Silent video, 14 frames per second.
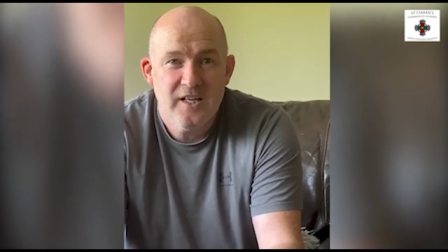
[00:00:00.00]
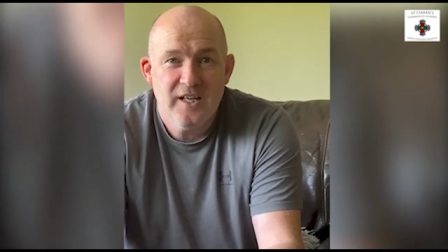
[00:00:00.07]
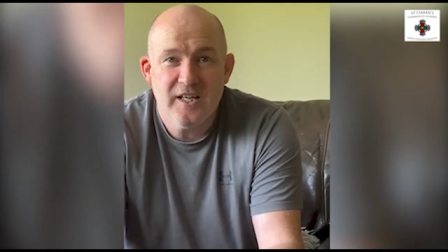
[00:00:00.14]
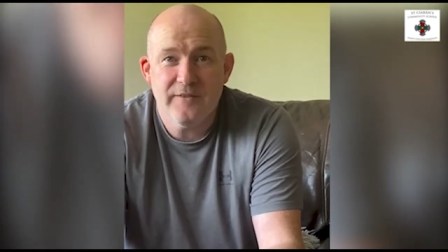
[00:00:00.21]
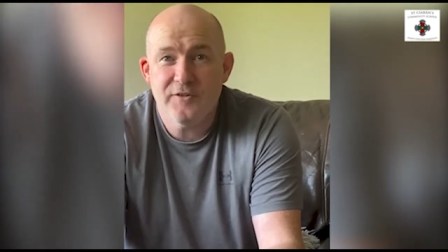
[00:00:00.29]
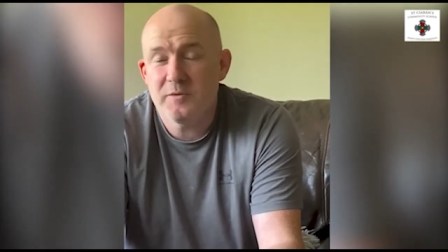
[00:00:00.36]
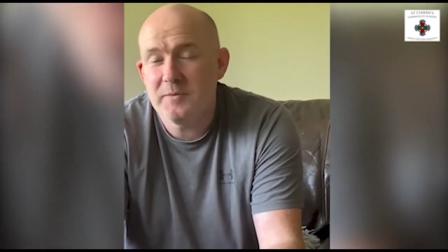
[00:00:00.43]

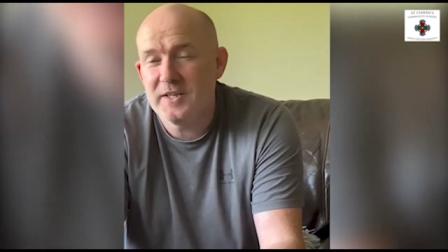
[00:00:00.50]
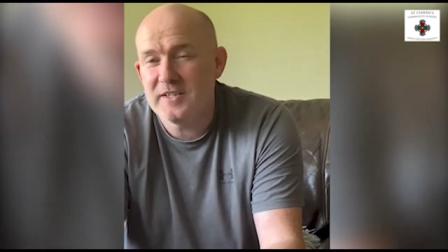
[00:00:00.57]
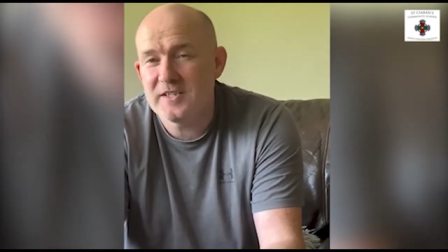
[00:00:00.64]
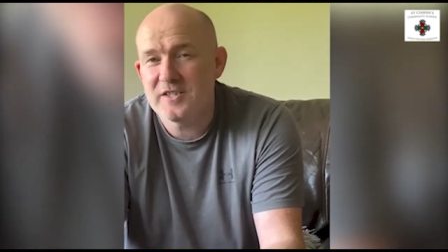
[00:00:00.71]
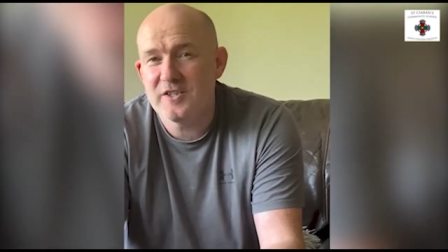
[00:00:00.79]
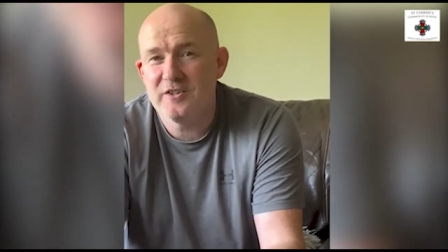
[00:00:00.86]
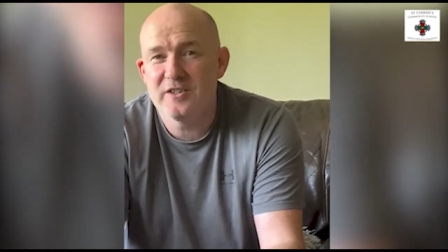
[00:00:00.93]
And if you could make the
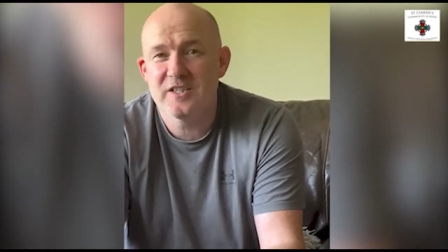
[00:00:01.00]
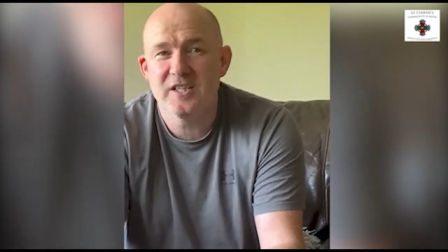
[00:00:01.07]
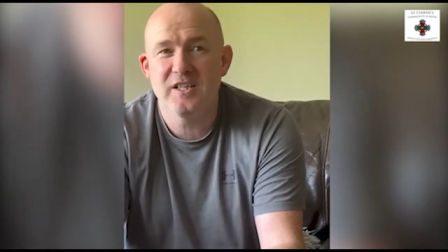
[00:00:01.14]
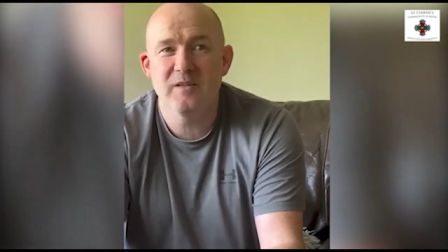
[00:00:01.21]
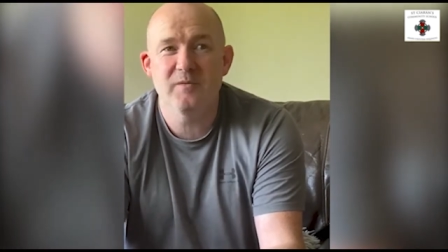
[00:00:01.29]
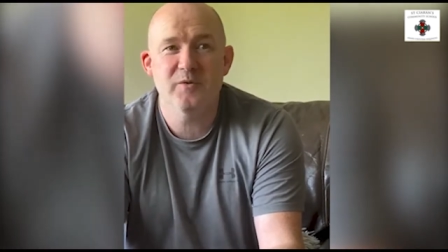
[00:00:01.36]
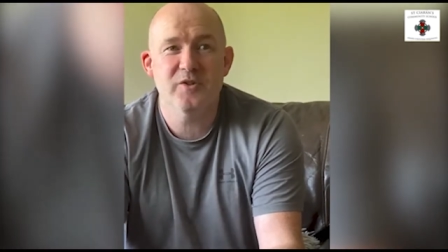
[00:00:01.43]
school
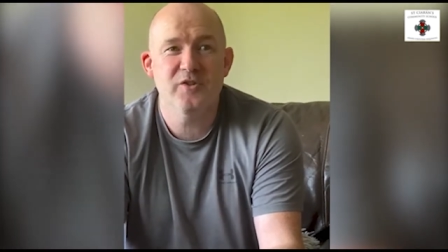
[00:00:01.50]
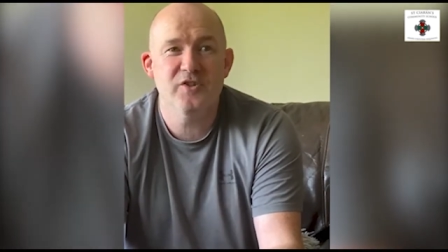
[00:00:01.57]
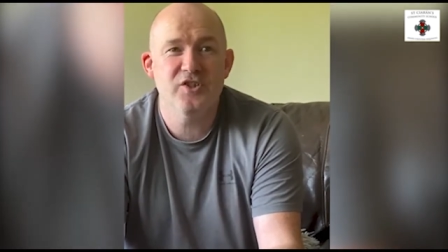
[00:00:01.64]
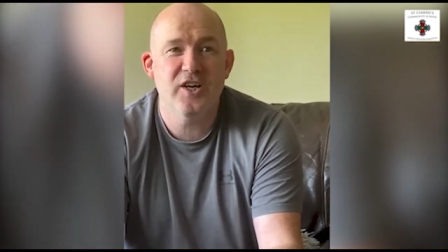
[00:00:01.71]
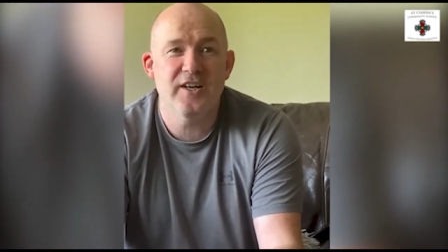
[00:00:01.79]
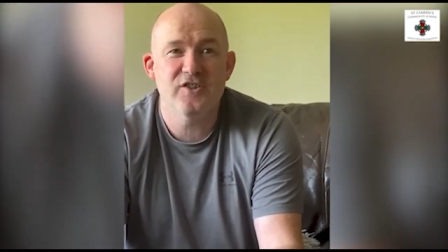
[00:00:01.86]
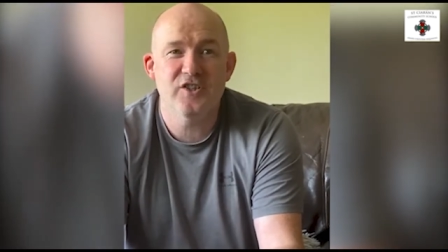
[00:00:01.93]
team, there was a good
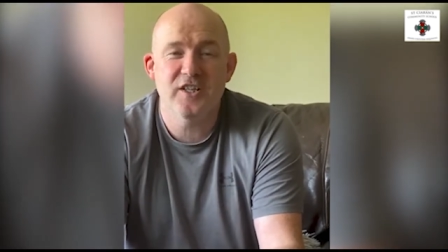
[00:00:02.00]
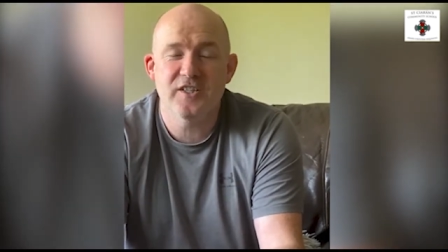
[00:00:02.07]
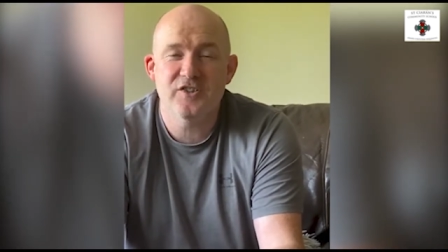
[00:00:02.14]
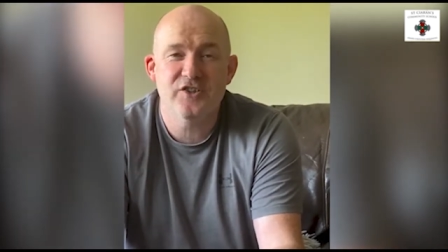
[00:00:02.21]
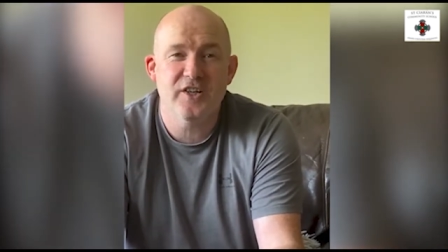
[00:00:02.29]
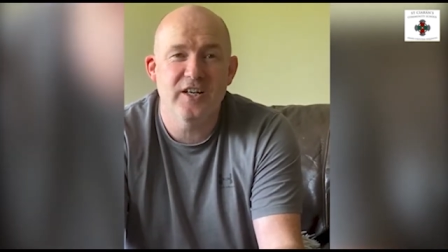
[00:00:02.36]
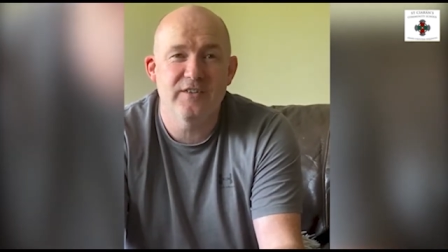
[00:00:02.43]
chance you get a
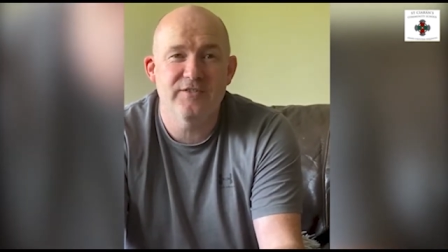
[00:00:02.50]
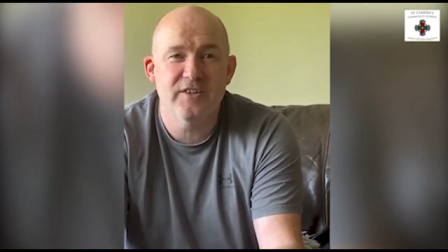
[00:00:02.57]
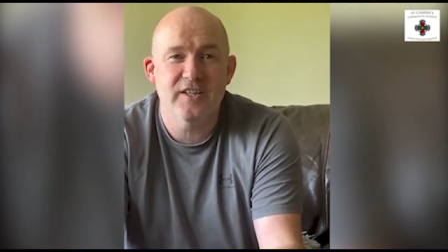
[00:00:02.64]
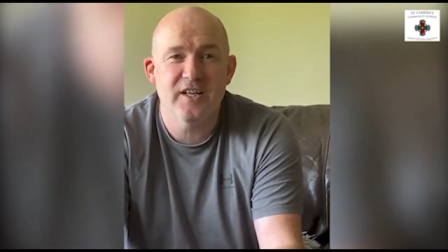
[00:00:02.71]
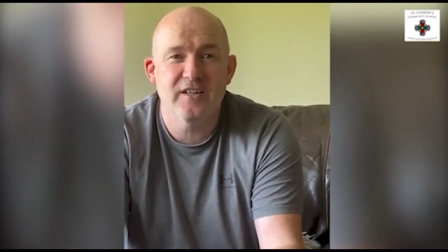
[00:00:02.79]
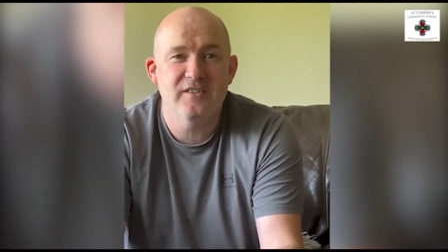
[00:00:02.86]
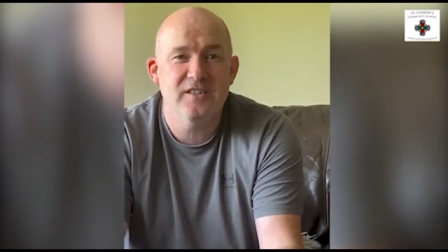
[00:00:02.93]
trial for the
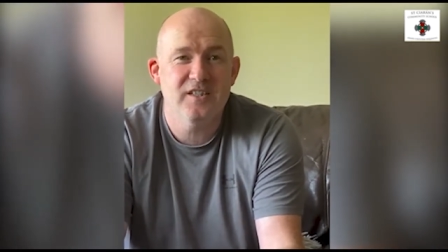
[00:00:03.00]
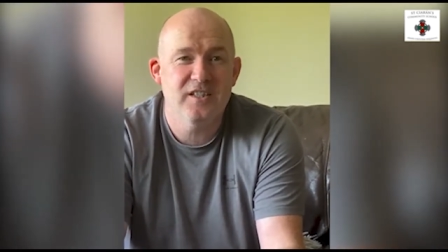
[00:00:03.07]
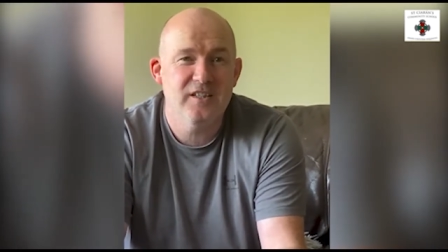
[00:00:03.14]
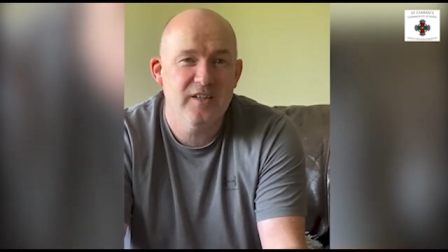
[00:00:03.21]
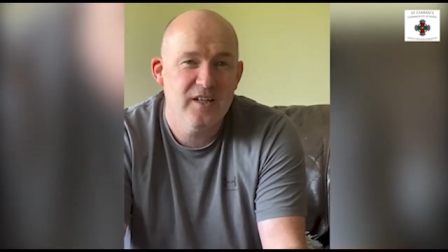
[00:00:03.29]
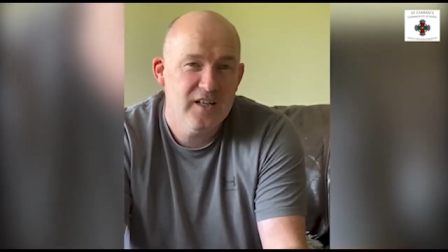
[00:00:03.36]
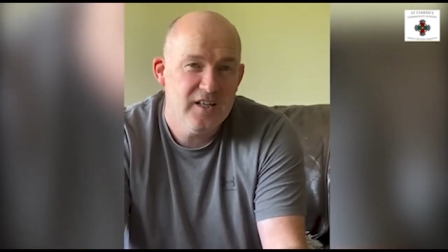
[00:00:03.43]
county.
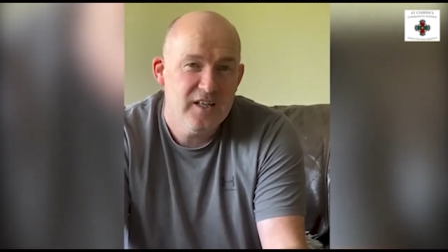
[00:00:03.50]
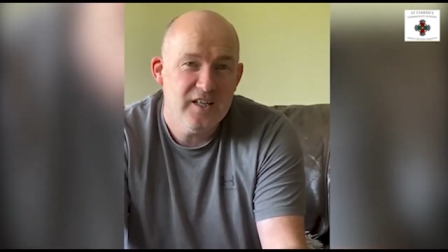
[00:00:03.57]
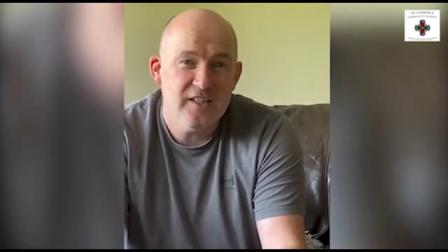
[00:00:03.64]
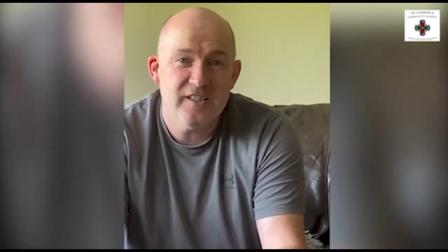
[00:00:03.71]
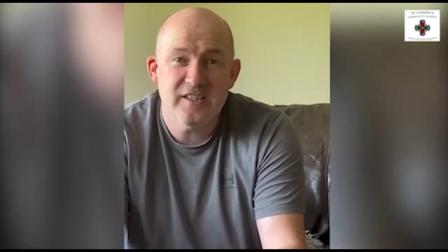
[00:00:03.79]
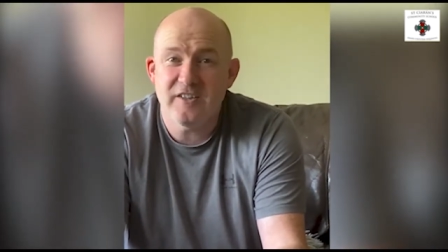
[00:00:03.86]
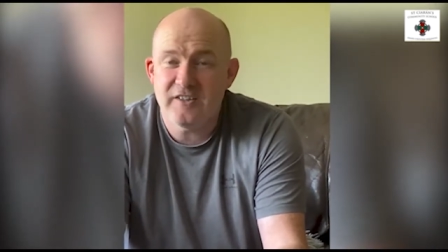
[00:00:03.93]

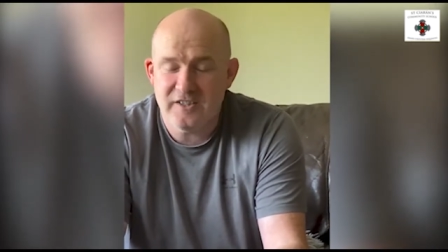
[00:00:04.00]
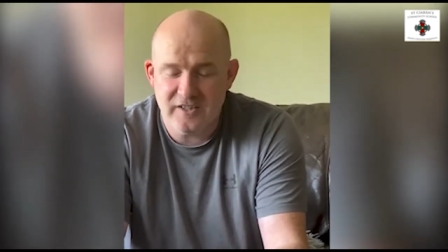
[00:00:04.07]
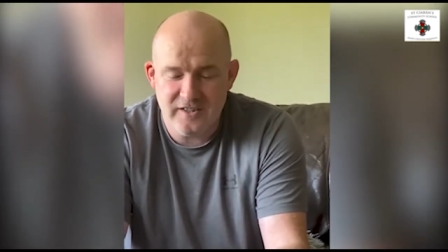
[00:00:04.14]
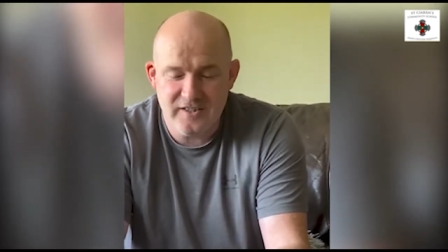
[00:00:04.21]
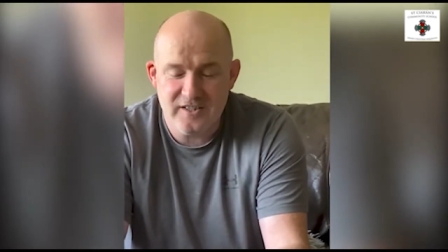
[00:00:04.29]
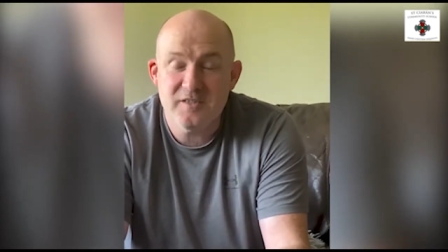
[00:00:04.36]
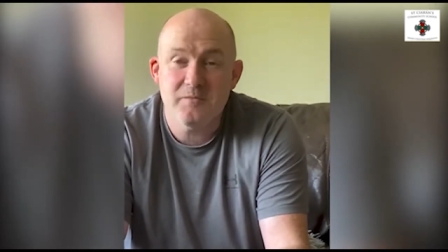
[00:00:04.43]
And in the early 90s,